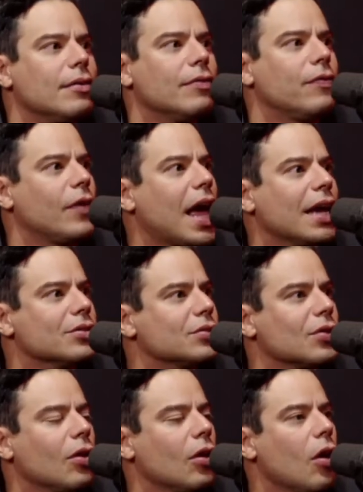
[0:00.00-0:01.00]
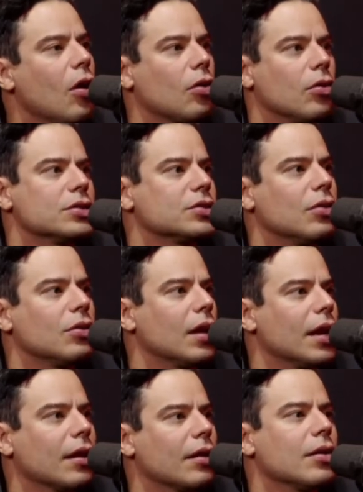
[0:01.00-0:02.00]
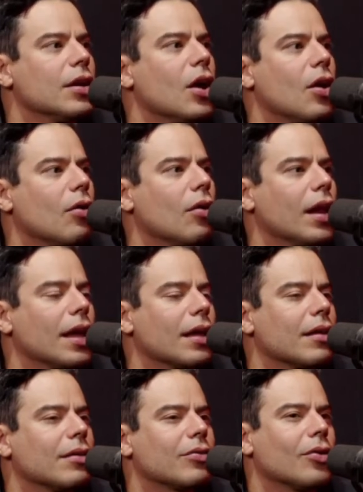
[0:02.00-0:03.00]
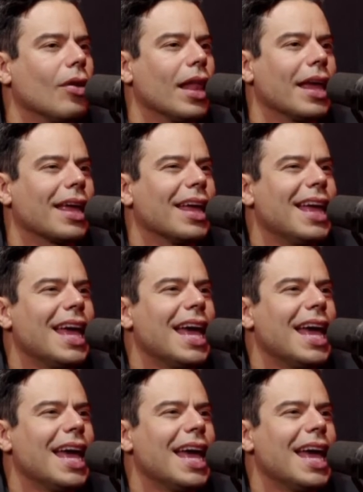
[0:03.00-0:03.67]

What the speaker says: flight so long, or like or like so like.